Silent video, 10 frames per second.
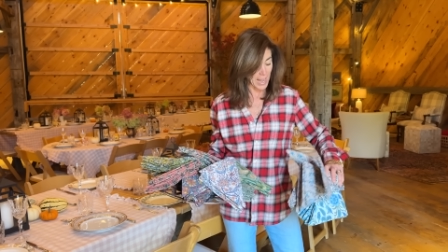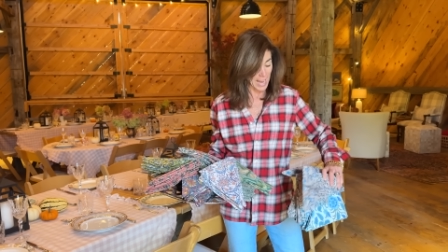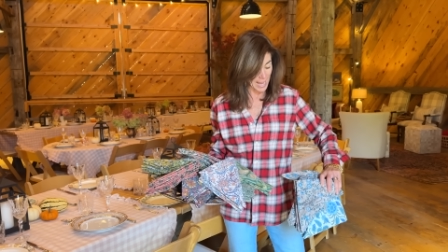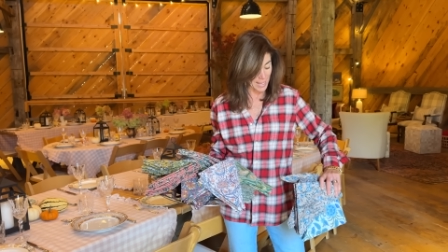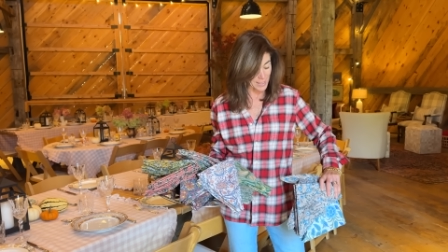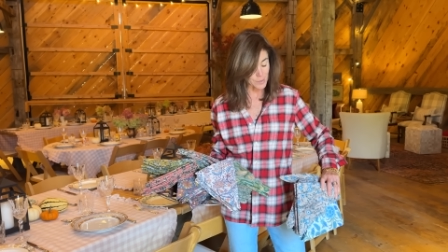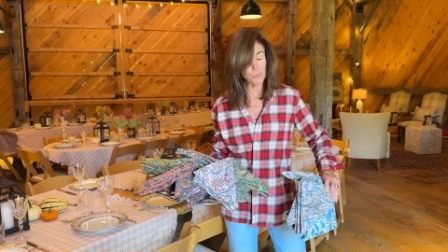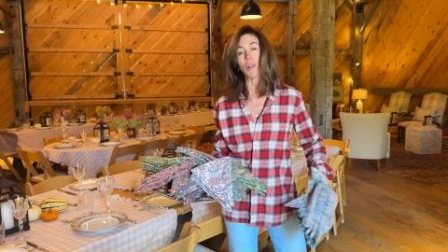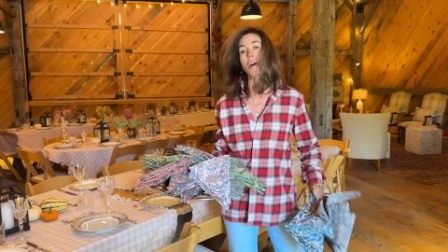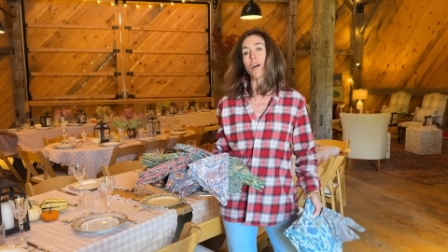
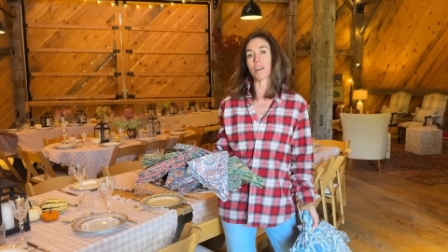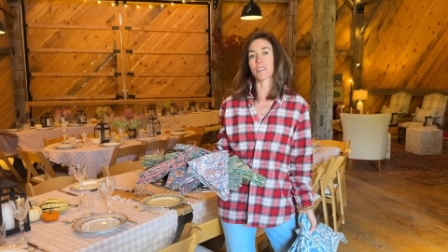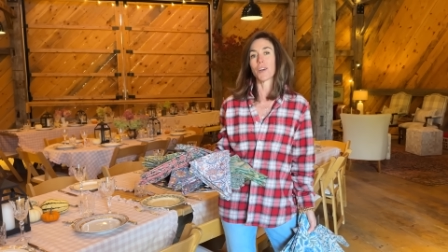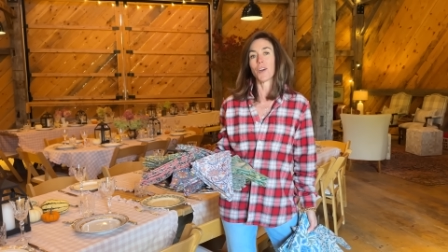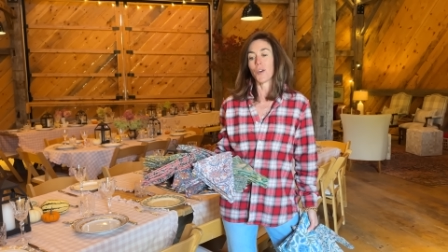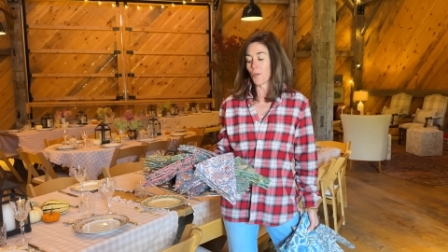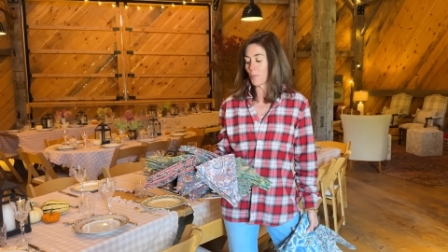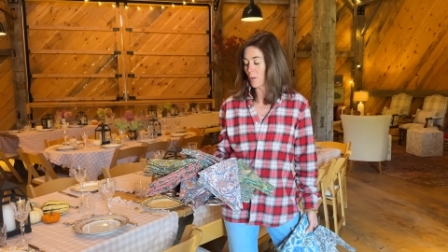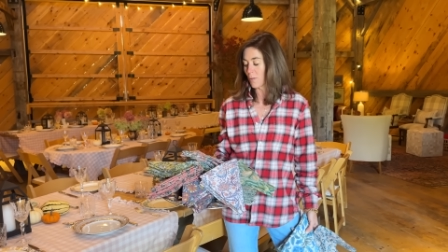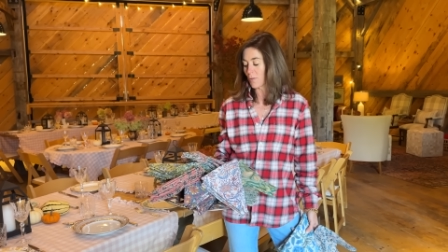hand blocked,
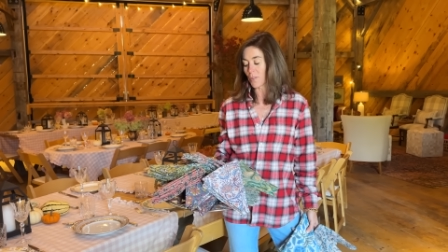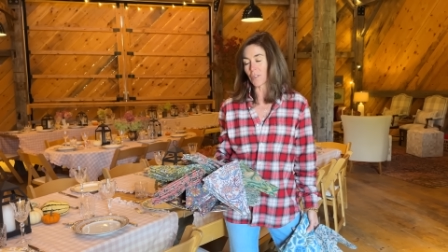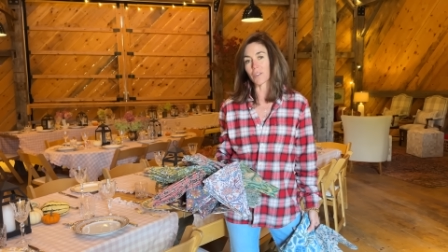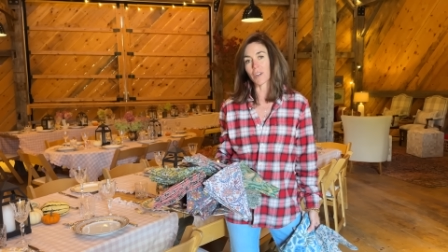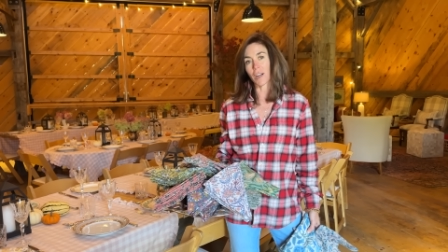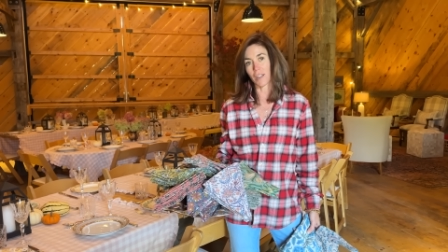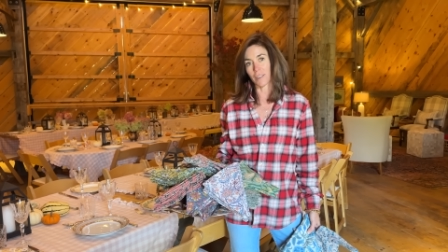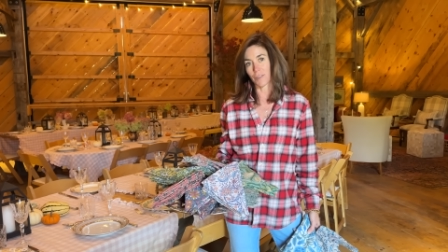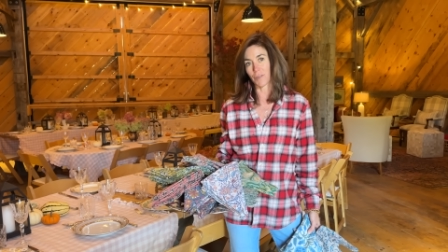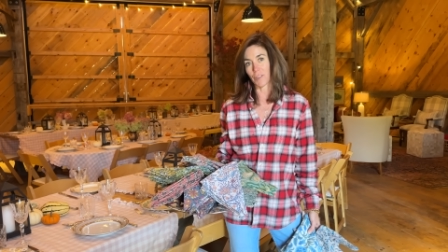beautiful,
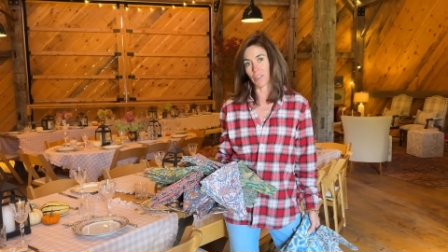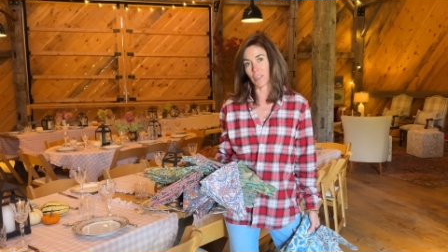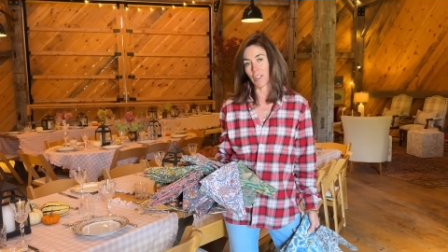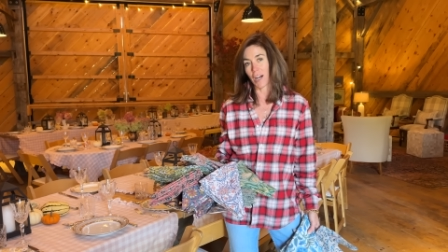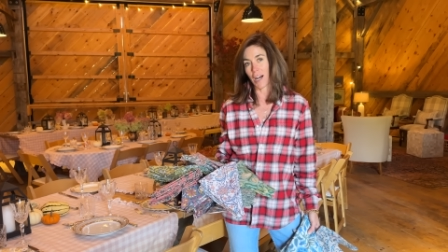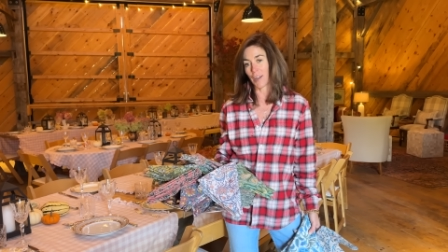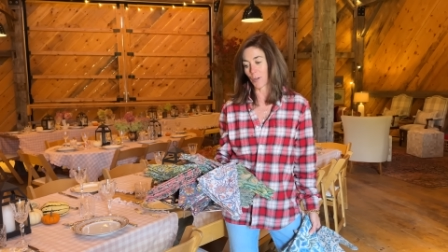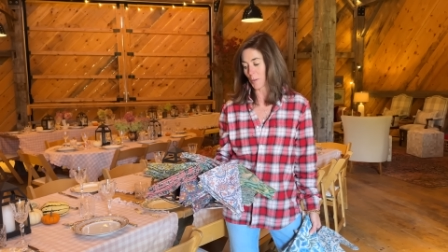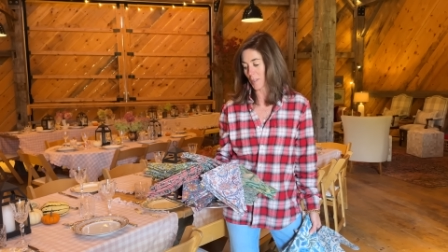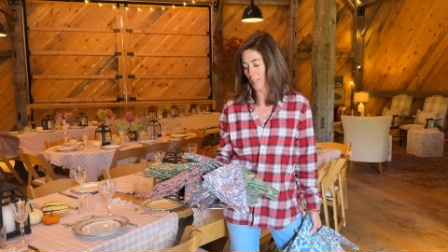colorful,
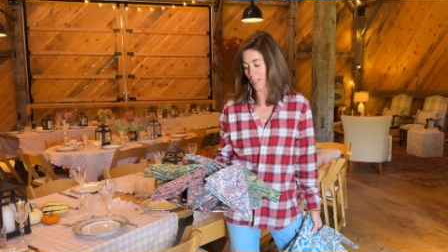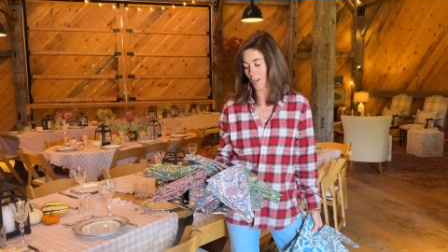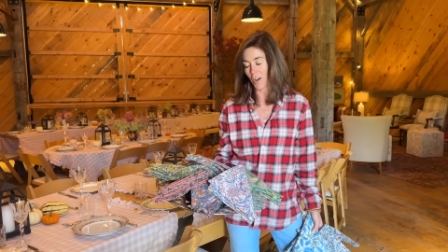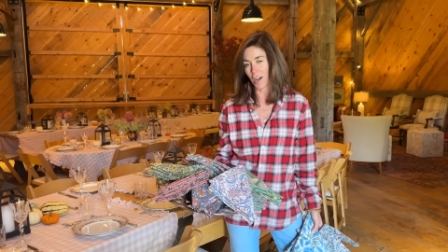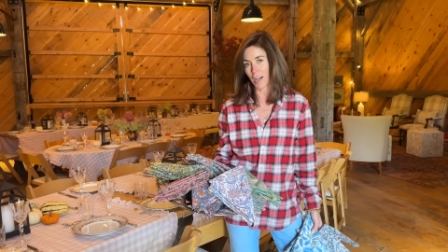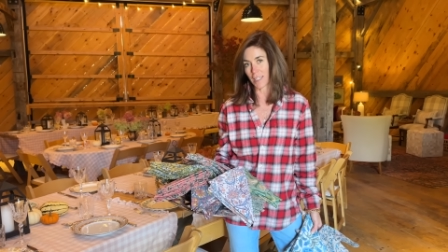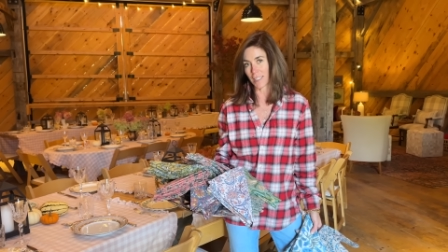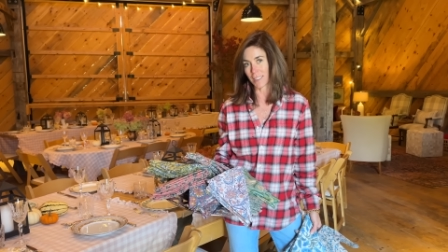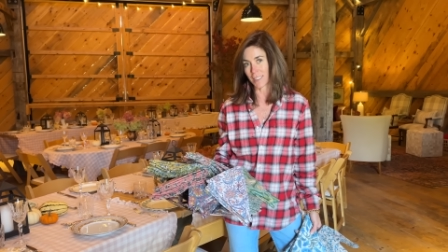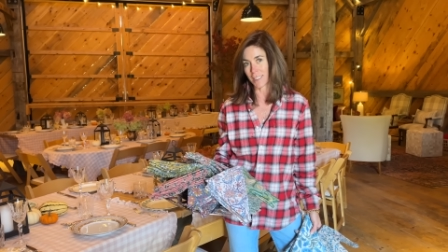100%
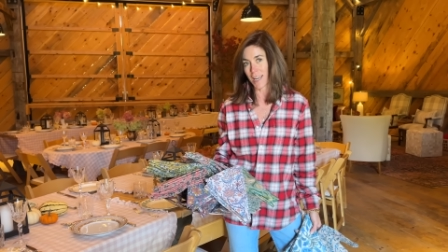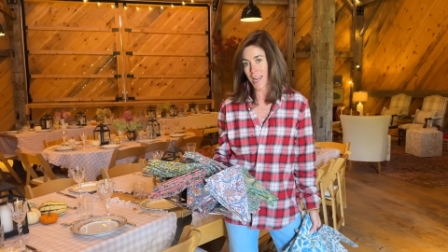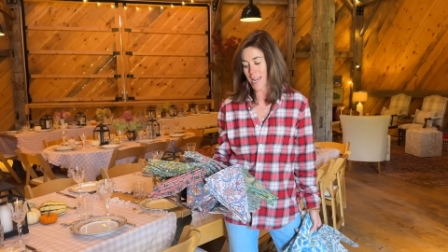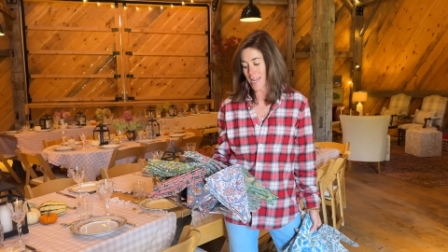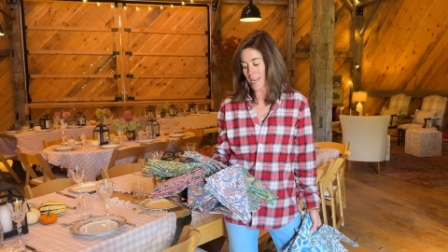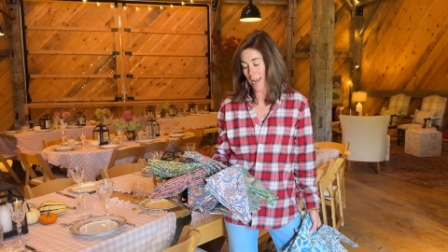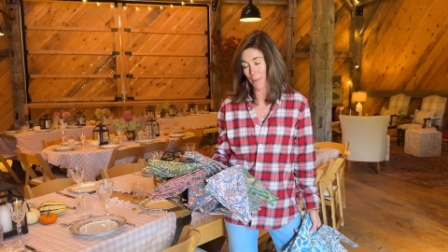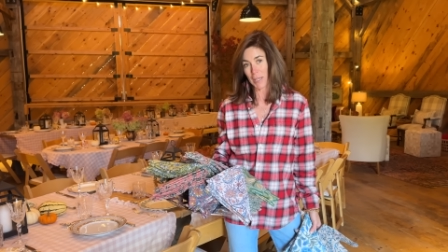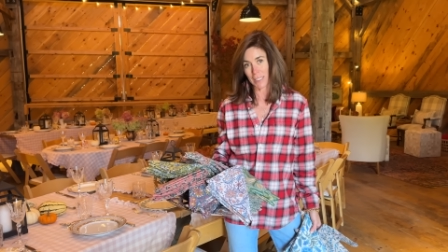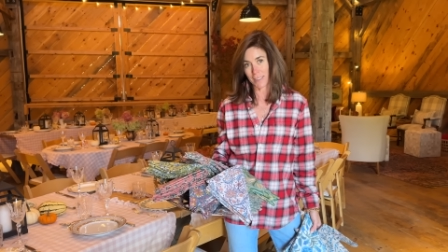cotton
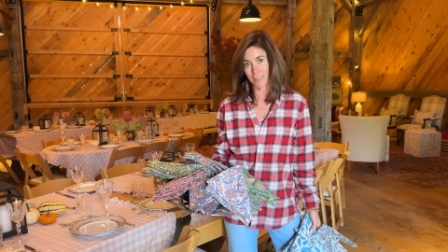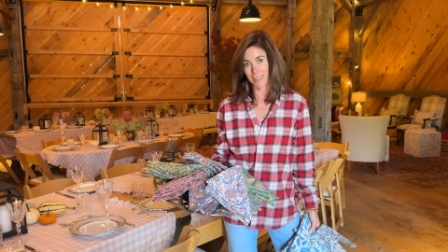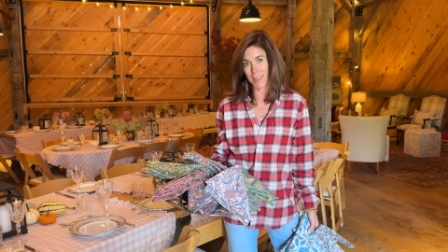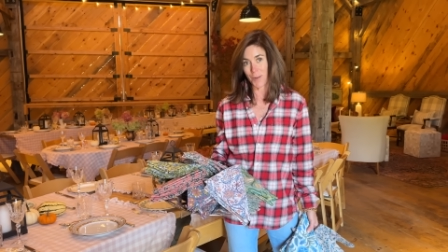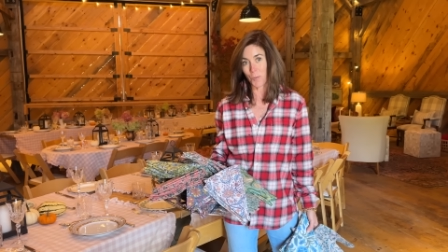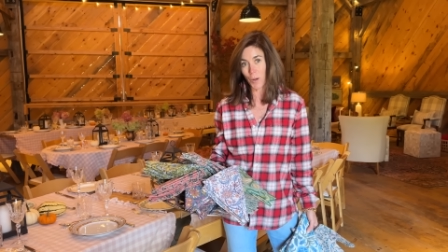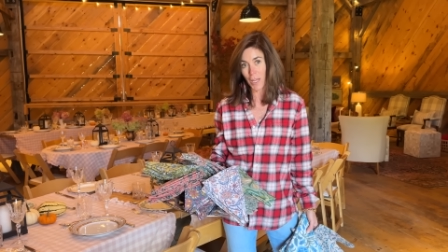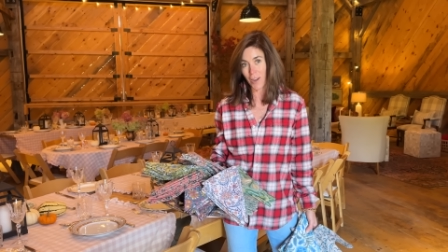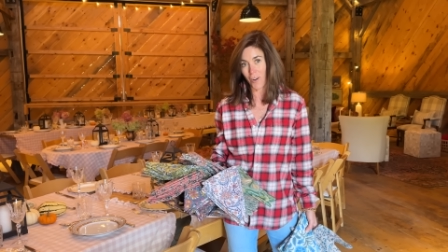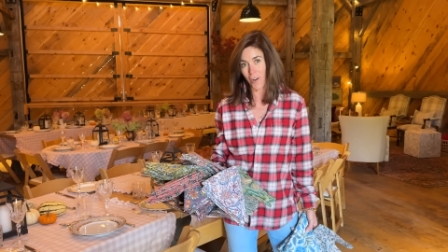napkins that
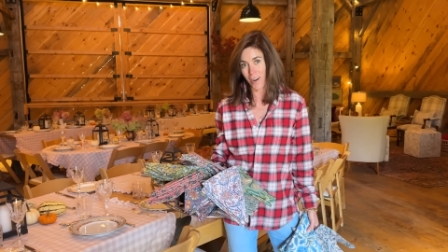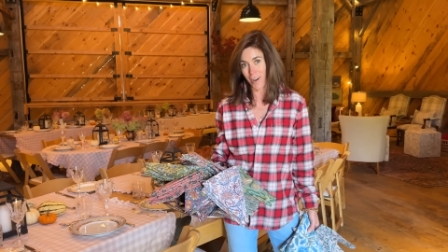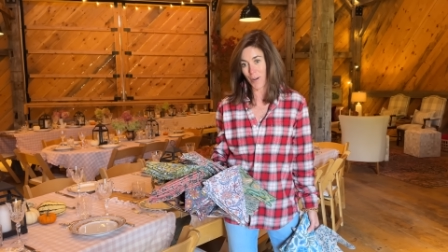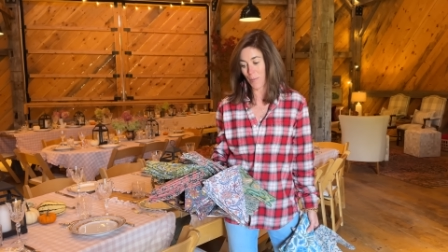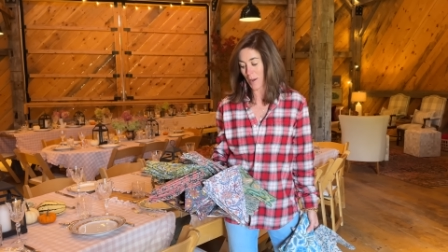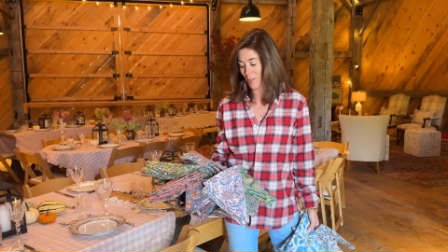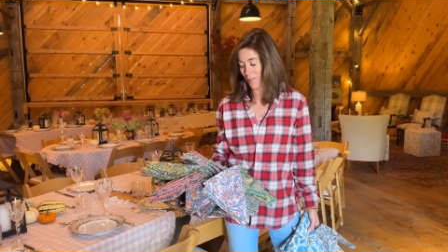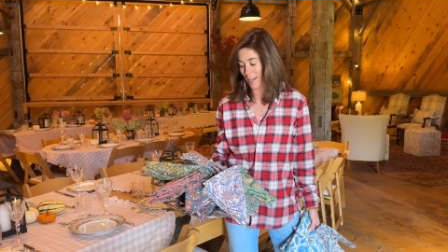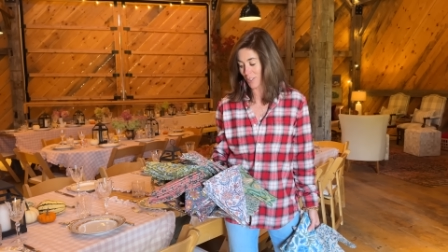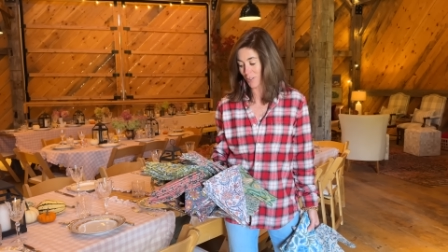we are
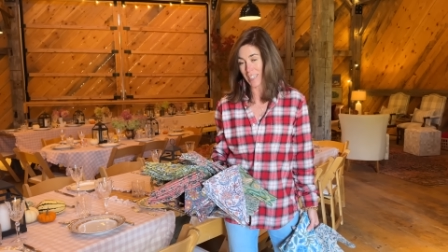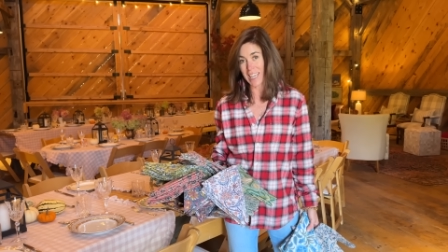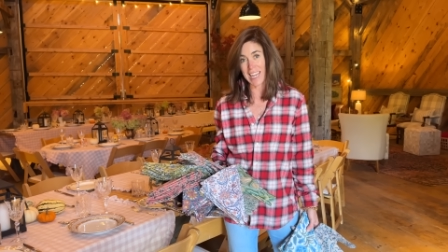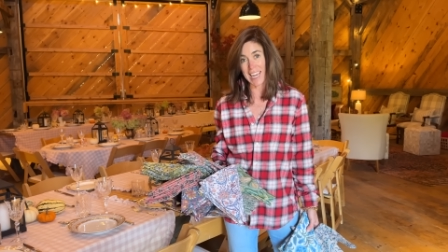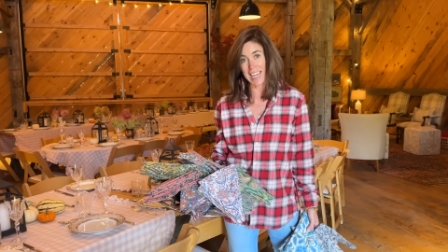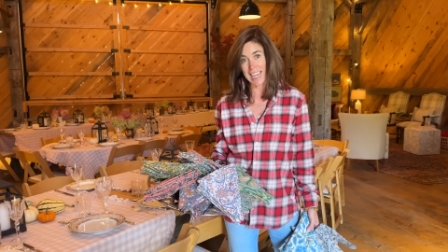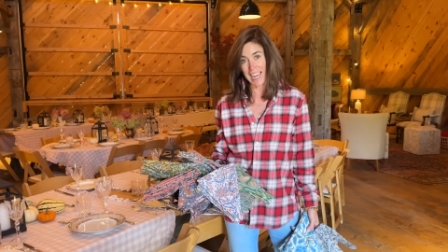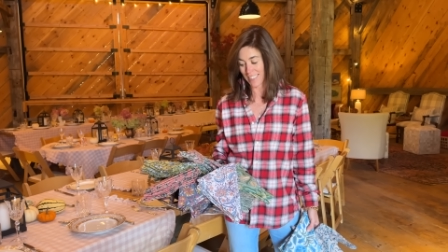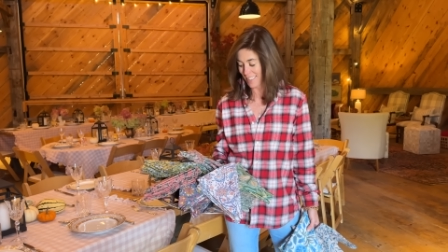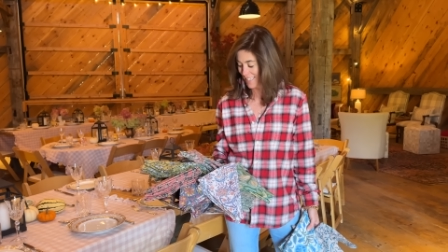manufacturing in India.